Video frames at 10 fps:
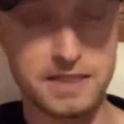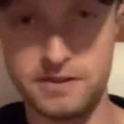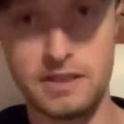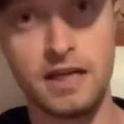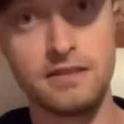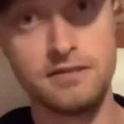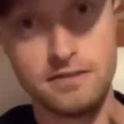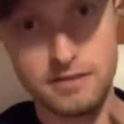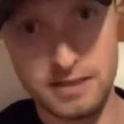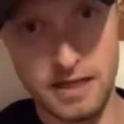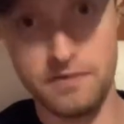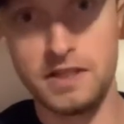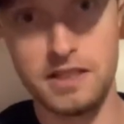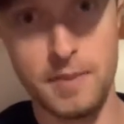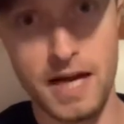fill line,
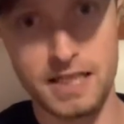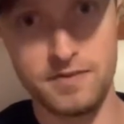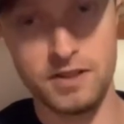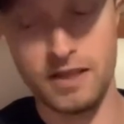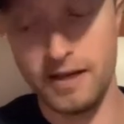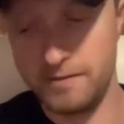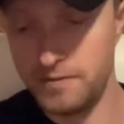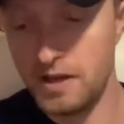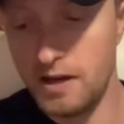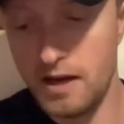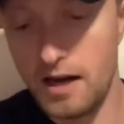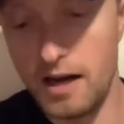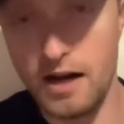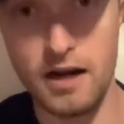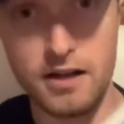definitely the max fill line.
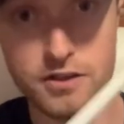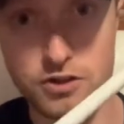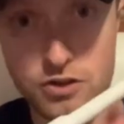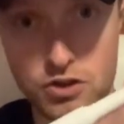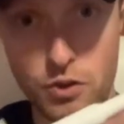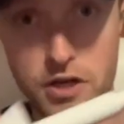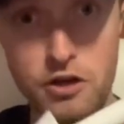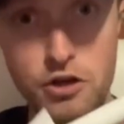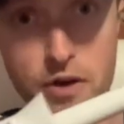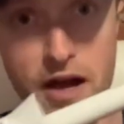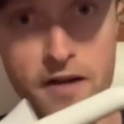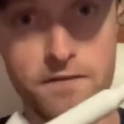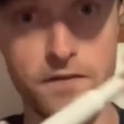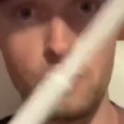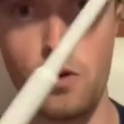So here you
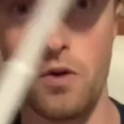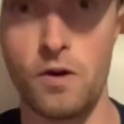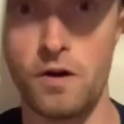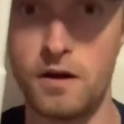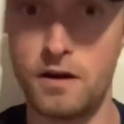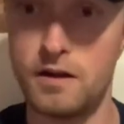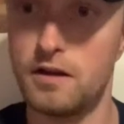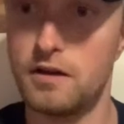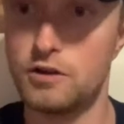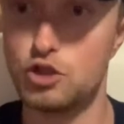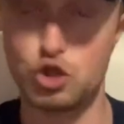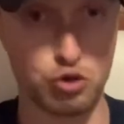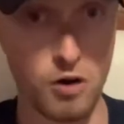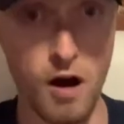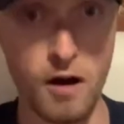have your
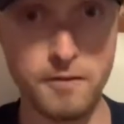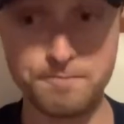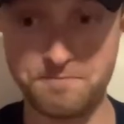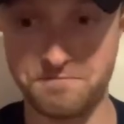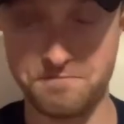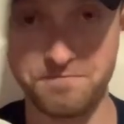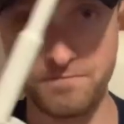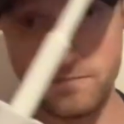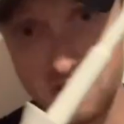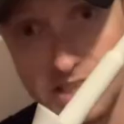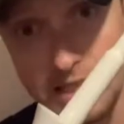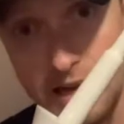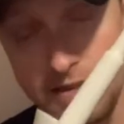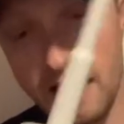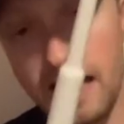straw
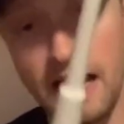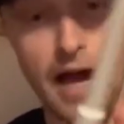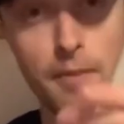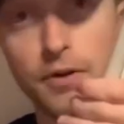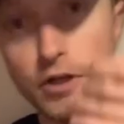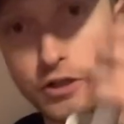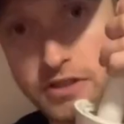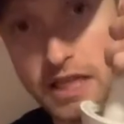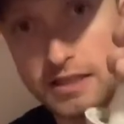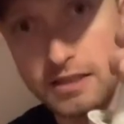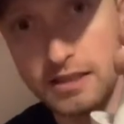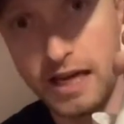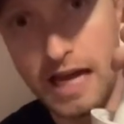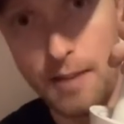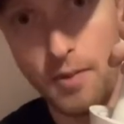and the cap. You take the
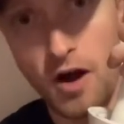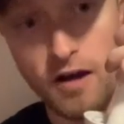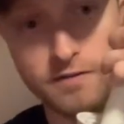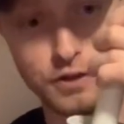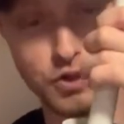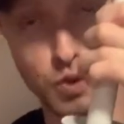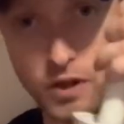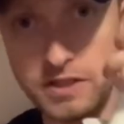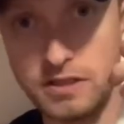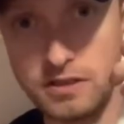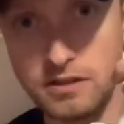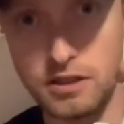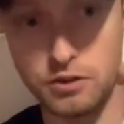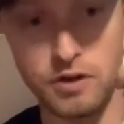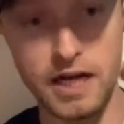cap off, you twist to
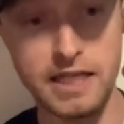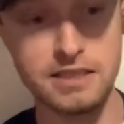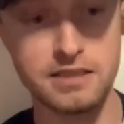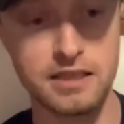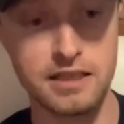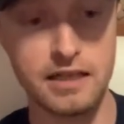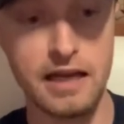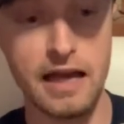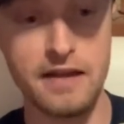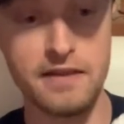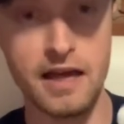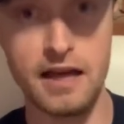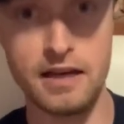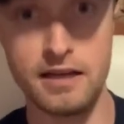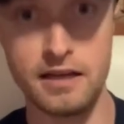the right, and
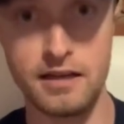then